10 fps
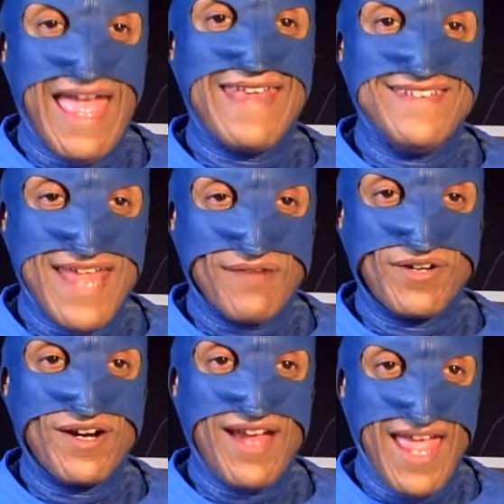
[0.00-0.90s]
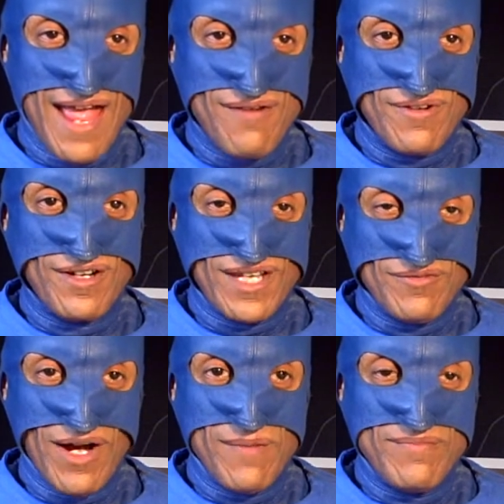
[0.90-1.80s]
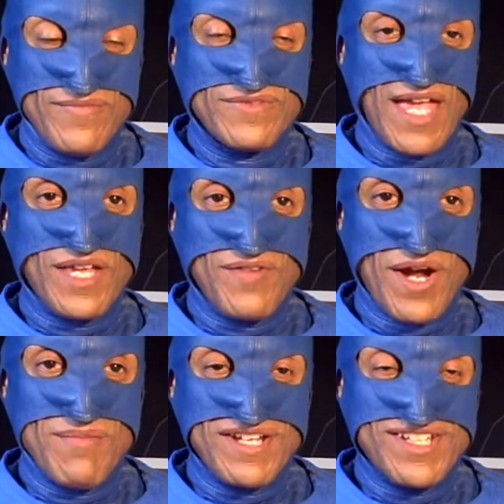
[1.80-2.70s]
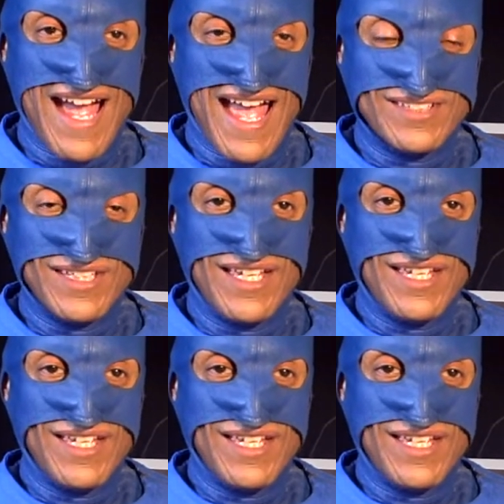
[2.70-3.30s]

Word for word: And never, ever give up. Thank you very much, guys.